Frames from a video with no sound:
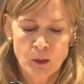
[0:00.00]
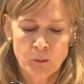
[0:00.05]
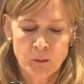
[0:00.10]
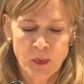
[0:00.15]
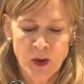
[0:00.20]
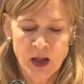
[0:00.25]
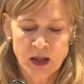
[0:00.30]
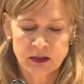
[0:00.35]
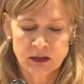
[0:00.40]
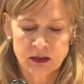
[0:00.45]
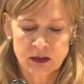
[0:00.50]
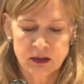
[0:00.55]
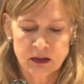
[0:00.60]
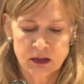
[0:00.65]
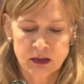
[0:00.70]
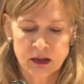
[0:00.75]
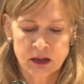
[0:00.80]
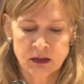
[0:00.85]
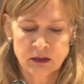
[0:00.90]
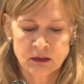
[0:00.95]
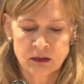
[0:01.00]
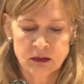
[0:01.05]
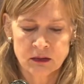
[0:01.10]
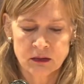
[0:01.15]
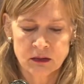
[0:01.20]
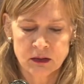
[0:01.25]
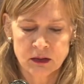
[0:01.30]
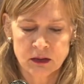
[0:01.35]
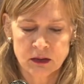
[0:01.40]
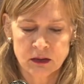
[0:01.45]
But in
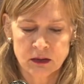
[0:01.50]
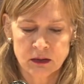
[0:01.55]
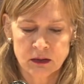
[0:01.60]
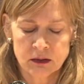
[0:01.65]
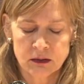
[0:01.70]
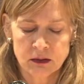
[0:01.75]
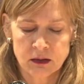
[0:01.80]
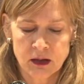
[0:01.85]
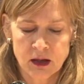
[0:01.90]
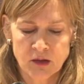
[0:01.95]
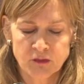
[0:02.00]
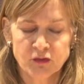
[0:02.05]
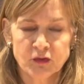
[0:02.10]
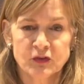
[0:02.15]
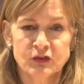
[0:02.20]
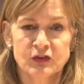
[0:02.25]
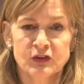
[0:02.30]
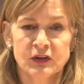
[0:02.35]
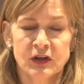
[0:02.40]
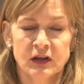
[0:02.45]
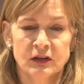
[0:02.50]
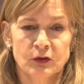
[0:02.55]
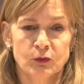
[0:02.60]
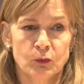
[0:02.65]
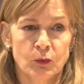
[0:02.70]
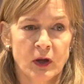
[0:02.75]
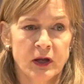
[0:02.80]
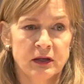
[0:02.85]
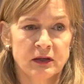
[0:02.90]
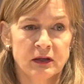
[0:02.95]
the effort to get
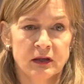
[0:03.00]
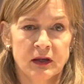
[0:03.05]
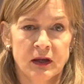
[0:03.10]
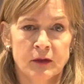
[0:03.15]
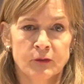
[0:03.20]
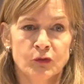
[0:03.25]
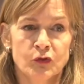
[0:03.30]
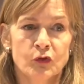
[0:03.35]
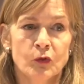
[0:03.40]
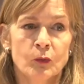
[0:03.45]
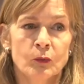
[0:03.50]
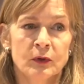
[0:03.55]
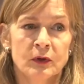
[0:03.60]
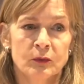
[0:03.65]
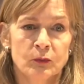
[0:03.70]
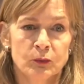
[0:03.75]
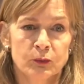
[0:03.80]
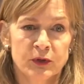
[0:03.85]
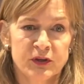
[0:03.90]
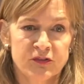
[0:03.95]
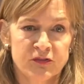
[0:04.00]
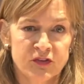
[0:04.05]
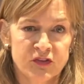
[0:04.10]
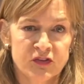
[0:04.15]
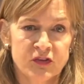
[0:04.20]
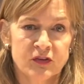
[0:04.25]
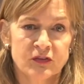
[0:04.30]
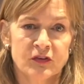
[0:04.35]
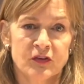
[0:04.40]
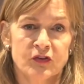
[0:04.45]
it right, council will
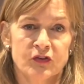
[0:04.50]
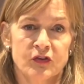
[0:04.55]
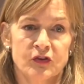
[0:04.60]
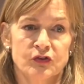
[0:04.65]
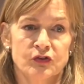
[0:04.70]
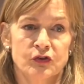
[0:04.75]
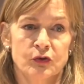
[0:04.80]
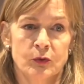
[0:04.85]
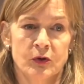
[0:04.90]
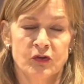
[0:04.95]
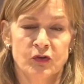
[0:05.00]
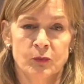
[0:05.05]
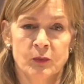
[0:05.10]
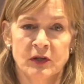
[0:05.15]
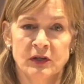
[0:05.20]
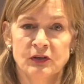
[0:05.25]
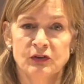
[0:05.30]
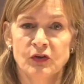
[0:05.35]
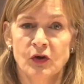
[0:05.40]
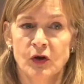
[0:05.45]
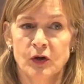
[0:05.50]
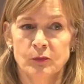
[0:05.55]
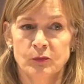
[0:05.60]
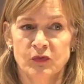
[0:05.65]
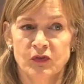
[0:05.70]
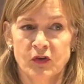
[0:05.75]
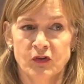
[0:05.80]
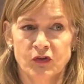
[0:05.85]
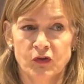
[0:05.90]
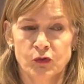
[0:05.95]
revisit this issue as many
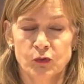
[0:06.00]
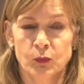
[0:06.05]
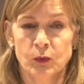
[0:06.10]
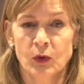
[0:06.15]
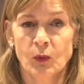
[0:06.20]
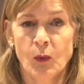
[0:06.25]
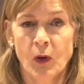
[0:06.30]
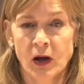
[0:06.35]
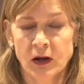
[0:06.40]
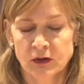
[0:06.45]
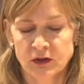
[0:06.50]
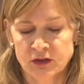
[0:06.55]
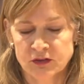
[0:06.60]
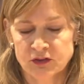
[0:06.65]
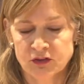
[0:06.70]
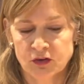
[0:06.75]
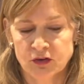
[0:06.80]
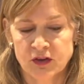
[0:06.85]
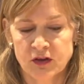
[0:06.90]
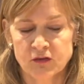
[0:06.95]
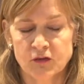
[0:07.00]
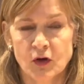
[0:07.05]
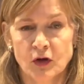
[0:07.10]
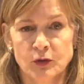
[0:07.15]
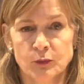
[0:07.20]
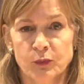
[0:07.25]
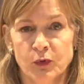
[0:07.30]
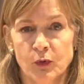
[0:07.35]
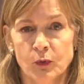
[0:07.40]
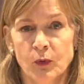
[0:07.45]
times as is required until they've
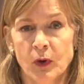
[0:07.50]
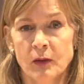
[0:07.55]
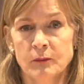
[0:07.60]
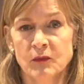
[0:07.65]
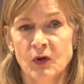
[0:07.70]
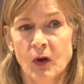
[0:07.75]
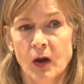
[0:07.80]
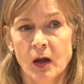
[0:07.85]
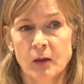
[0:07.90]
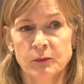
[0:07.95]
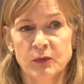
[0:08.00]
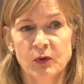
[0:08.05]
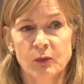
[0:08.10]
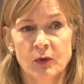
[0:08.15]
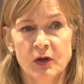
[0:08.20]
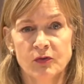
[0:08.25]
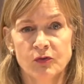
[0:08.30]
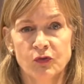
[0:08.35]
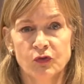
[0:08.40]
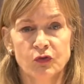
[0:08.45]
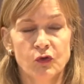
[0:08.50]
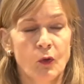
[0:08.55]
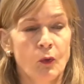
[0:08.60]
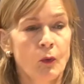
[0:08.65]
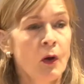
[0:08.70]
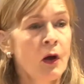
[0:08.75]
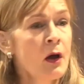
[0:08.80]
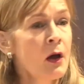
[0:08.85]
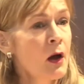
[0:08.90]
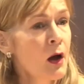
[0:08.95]
got a program they're happy with.
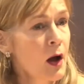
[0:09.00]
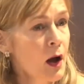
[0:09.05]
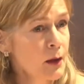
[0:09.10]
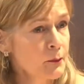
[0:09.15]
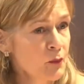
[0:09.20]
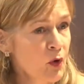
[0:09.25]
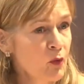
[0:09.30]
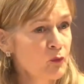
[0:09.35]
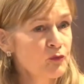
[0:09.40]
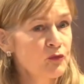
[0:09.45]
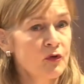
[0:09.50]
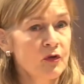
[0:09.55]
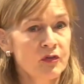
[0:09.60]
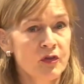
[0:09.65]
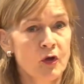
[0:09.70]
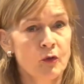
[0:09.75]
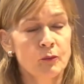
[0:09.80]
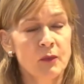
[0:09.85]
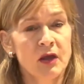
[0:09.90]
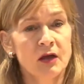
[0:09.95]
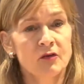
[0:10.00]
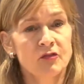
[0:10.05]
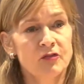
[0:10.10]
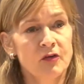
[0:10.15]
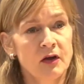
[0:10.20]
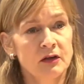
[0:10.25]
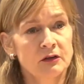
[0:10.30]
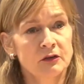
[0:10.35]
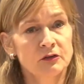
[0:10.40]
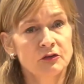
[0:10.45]
So I'm hopeful they'll make a
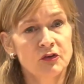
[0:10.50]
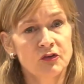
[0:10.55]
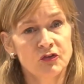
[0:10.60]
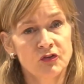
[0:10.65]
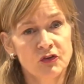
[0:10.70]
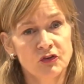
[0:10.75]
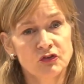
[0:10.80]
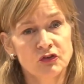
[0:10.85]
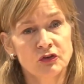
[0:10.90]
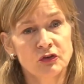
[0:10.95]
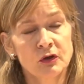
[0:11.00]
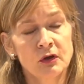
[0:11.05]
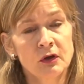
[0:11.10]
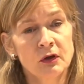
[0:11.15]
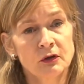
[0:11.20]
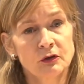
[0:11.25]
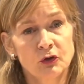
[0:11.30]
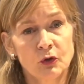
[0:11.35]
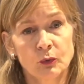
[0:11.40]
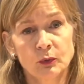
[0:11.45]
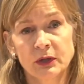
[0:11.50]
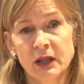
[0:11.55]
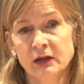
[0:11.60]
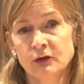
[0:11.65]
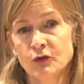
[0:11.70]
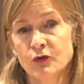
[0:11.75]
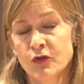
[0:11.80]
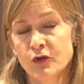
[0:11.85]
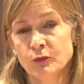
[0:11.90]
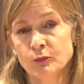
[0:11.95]
final decision no
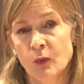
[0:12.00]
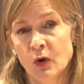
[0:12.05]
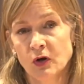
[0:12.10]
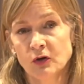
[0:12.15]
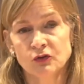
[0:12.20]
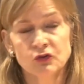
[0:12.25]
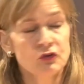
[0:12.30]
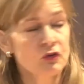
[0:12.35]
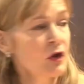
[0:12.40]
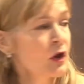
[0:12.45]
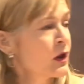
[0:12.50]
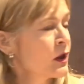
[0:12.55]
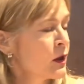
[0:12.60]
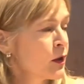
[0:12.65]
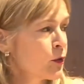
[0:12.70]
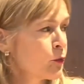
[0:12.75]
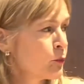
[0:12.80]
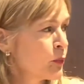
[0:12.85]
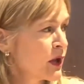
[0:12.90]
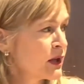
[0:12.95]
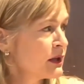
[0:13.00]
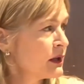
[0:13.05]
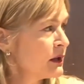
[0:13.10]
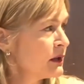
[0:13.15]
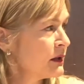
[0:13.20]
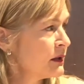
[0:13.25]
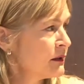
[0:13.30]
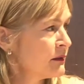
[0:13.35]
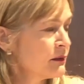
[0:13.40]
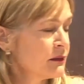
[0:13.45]
later than March. But
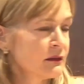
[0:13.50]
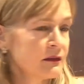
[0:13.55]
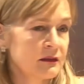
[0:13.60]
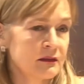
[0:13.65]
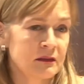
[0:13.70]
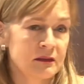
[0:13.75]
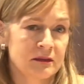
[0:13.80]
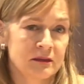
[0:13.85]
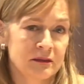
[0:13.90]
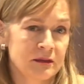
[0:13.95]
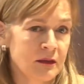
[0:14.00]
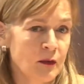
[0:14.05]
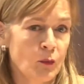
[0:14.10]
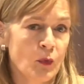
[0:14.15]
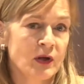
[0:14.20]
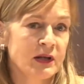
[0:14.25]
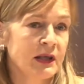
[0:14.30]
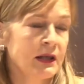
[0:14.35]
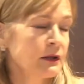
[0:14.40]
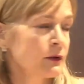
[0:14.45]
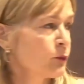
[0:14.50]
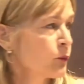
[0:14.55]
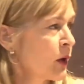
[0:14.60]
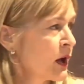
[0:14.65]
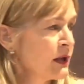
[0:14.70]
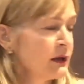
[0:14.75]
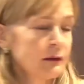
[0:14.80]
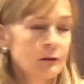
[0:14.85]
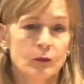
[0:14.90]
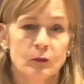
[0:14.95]
they want to get it
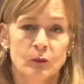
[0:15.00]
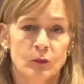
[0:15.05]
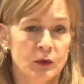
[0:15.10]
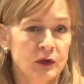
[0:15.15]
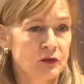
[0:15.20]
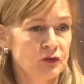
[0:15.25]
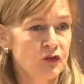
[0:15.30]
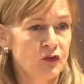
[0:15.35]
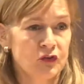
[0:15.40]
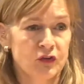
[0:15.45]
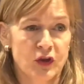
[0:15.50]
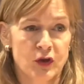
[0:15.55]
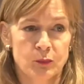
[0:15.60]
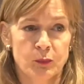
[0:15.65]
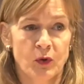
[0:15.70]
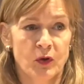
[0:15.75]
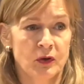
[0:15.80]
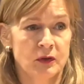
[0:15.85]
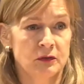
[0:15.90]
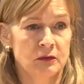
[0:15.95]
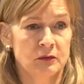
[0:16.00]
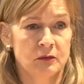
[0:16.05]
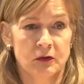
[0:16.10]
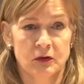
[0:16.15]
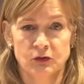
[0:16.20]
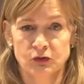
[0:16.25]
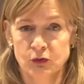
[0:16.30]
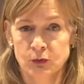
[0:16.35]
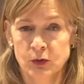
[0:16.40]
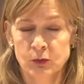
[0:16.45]
right. We'll just keep on
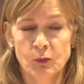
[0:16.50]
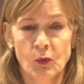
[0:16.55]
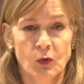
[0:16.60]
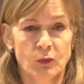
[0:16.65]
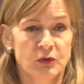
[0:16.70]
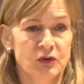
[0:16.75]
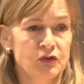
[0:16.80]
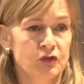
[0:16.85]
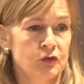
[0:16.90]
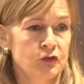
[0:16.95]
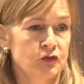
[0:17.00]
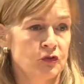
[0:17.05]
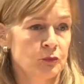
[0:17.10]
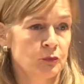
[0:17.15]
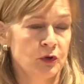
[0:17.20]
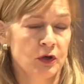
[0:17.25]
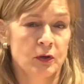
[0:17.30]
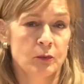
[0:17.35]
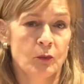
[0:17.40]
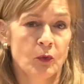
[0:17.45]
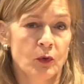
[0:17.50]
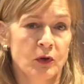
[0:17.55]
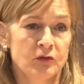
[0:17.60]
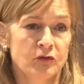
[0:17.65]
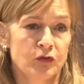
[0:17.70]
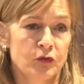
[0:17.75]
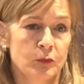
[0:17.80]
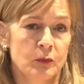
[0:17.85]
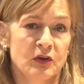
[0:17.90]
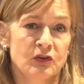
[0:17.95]
doing more research and bringing more
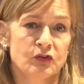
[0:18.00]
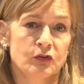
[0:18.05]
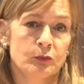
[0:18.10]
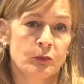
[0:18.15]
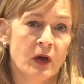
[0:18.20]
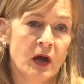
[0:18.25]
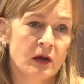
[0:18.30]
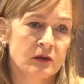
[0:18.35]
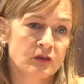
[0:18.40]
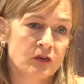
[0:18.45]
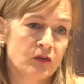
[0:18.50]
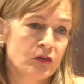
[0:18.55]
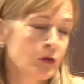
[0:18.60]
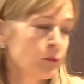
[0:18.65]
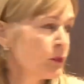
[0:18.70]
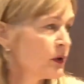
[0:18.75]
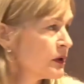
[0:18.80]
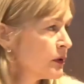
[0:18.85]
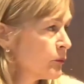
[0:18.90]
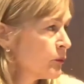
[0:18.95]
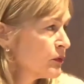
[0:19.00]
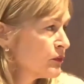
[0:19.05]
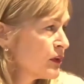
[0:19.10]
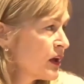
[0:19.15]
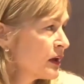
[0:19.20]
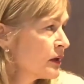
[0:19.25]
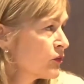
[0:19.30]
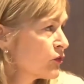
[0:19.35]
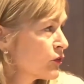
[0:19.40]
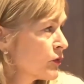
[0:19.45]
information back to them, and it will
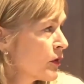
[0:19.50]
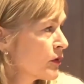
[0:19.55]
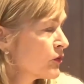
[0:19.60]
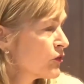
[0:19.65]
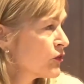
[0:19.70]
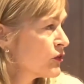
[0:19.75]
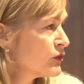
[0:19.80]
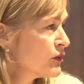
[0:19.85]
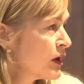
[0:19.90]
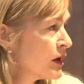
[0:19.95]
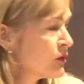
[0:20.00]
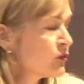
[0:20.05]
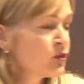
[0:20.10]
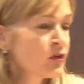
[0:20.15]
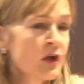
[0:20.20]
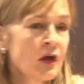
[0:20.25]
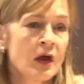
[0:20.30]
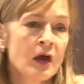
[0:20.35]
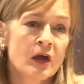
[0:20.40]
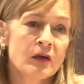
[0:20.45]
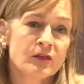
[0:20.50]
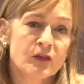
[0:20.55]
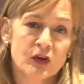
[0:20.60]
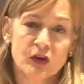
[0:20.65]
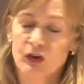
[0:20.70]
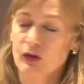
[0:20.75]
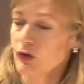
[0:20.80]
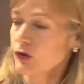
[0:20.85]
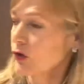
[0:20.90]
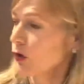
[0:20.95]
take as long as it takes.
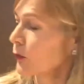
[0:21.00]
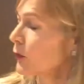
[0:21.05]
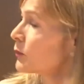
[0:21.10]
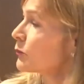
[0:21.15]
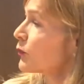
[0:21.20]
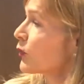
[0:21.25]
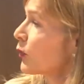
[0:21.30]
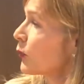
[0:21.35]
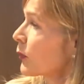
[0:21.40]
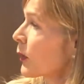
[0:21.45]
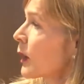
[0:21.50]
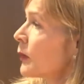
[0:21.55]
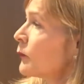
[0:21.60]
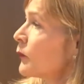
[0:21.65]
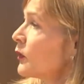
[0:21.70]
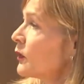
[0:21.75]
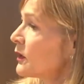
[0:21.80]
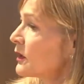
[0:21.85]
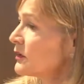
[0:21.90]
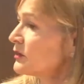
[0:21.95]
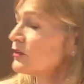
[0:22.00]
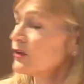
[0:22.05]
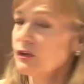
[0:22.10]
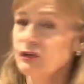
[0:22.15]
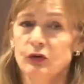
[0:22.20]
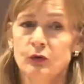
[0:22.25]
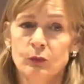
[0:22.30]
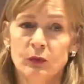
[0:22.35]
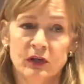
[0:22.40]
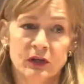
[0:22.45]
The current program will
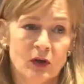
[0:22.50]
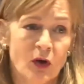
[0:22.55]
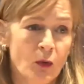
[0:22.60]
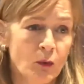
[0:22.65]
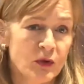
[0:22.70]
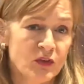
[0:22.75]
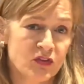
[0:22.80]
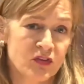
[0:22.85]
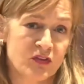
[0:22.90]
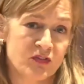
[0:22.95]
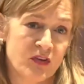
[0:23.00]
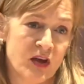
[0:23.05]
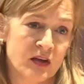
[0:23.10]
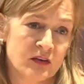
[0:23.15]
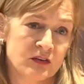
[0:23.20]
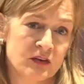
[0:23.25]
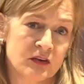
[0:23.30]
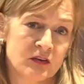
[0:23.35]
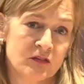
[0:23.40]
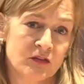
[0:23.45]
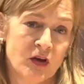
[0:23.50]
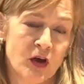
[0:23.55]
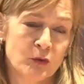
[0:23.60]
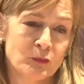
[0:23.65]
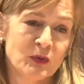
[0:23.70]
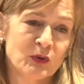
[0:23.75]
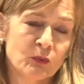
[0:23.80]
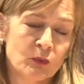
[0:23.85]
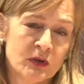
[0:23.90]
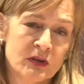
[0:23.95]
continue. We know it's effective. I
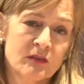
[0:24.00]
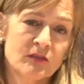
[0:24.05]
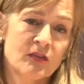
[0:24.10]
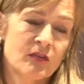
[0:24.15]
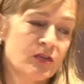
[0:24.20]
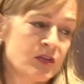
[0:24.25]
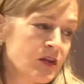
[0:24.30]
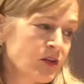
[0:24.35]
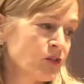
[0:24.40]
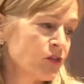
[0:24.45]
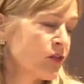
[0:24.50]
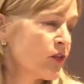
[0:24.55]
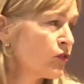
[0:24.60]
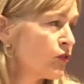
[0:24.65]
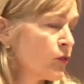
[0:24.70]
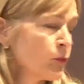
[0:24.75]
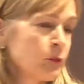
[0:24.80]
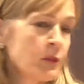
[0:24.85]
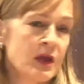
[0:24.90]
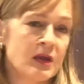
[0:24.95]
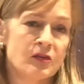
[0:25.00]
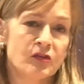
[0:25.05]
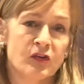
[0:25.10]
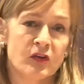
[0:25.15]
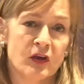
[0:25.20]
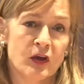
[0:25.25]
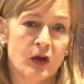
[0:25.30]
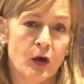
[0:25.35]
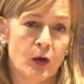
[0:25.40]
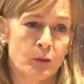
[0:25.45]
mean, one of the things that's
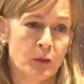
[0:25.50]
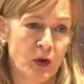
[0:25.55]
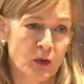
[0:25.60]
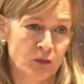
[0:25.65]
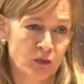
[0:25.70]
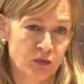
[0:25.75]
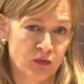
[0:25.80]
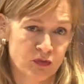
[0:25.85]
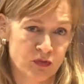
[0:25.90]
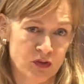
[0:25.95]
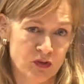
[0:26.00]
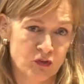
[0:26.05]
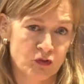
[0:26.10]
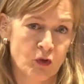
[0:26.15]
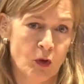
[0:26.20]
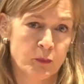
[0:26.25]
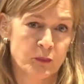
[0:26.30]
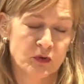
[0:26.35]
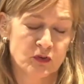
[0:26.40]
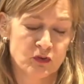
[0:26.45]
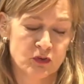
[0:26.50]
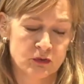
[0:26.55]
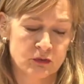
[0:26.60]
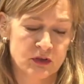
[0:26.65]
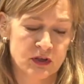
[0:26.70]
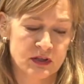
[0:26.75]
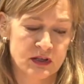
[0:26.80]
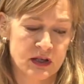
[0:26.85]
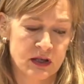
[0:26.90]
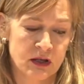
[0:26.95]
amazing about this
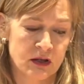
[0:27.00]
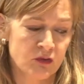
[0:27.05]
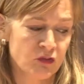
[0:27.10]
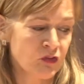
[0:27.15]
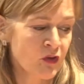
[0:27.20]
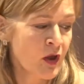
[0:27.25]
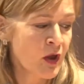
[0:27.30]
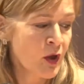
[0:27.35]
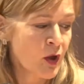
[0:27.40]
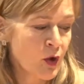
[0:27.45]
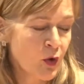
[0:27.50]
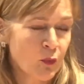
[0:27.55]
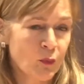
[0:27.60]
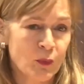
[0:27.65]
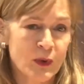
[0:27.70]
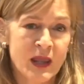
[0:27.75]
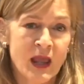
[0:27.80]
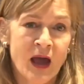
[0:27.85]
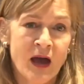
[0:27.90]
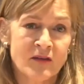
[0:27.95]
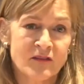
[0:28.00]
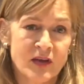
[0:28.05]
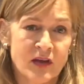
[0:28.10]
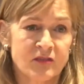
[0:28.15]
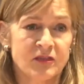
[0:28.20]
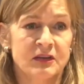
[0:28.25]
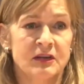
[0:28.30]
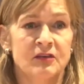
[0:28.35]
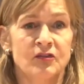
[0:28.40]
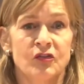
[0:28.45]
opportunity is we have
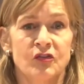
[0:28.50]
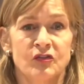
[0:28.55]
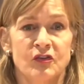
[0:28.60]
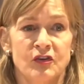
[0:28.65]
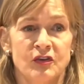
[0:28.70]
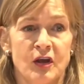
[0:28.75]
evidence to